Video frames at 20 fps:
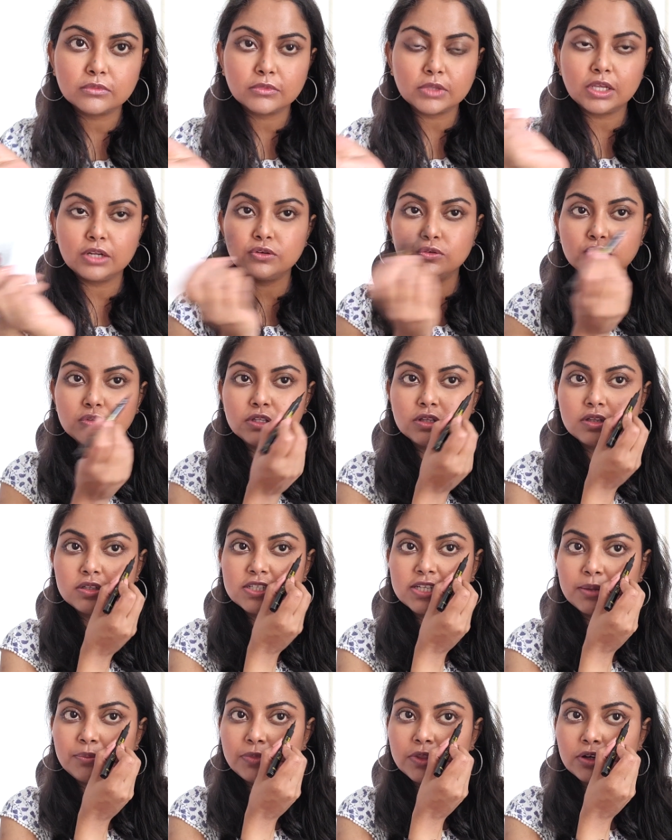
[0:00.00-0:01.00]
I do the
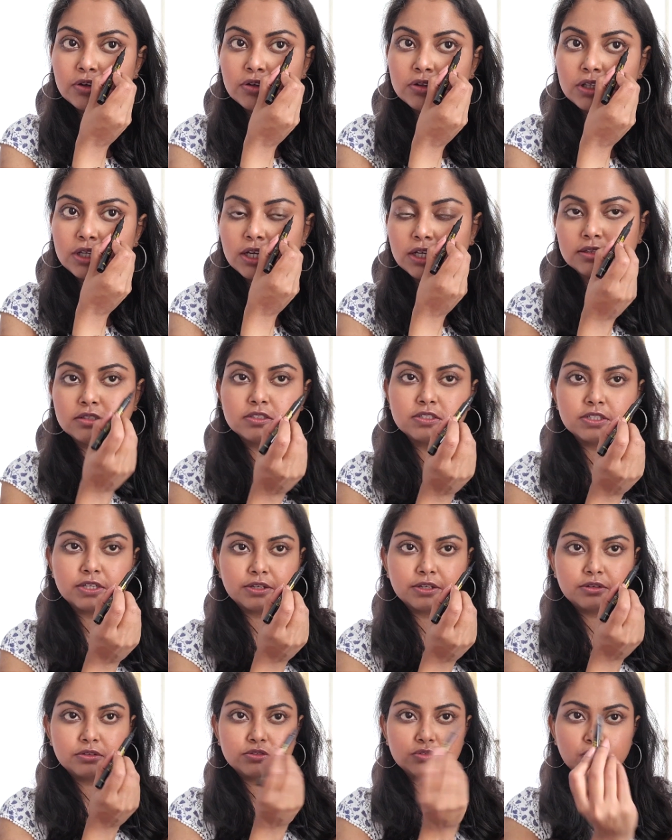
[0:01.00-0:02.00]
same thing on the other
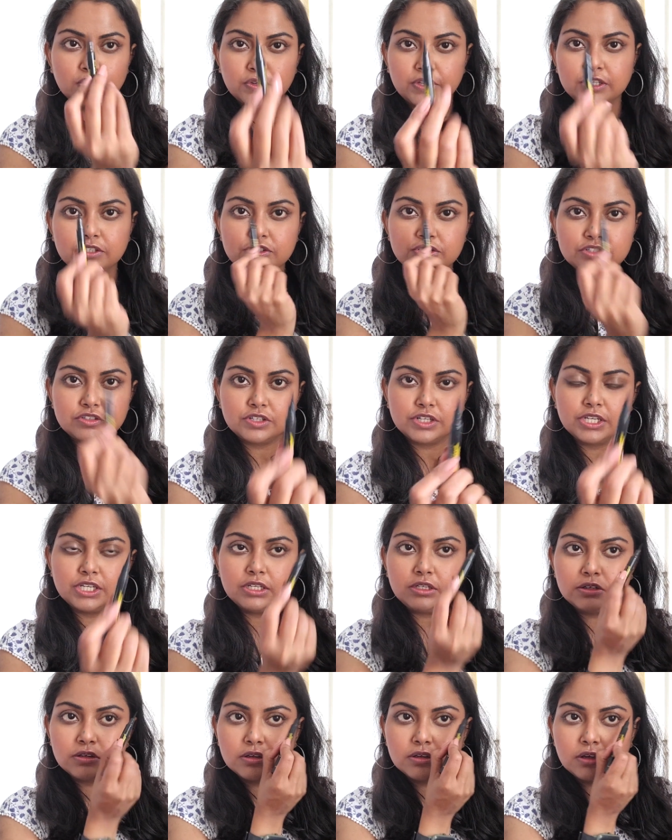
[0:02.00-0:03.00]
side. So looking
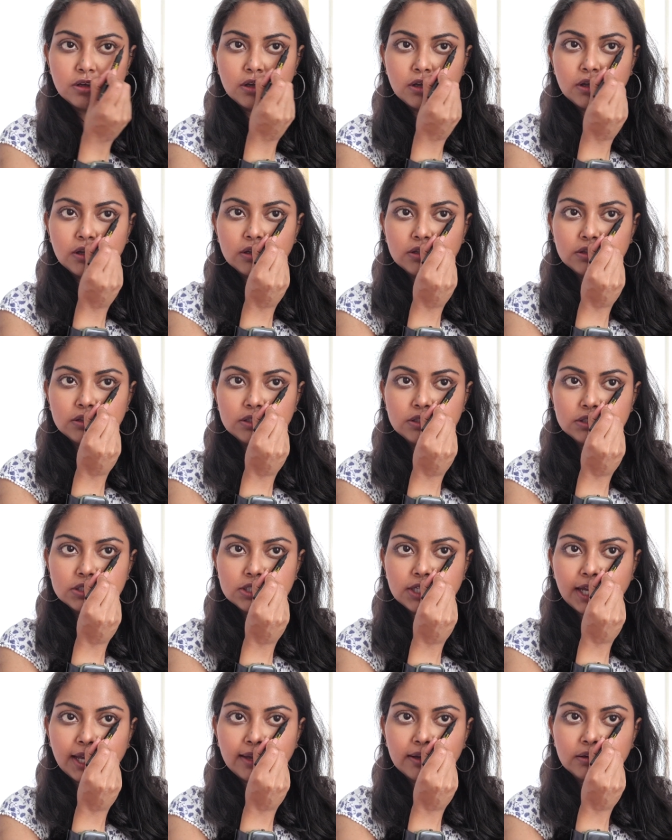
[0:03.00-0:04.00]
straight, this
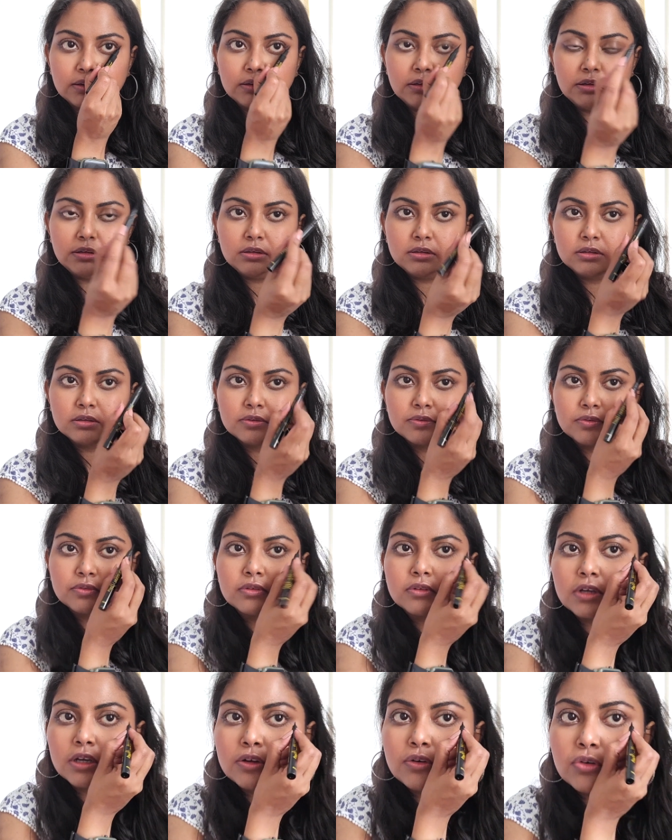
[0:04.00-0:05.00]
angle,
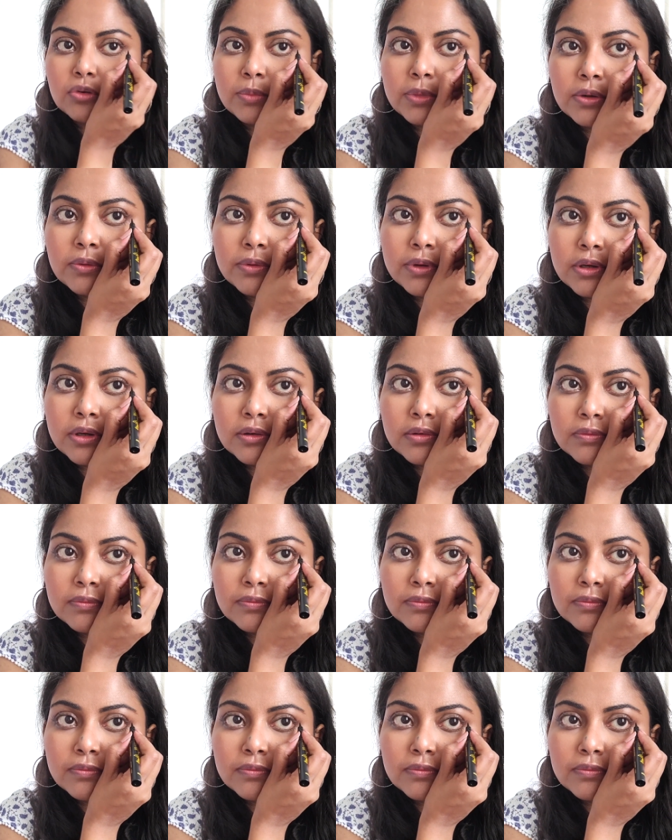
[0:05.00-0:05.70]
I draw my wing.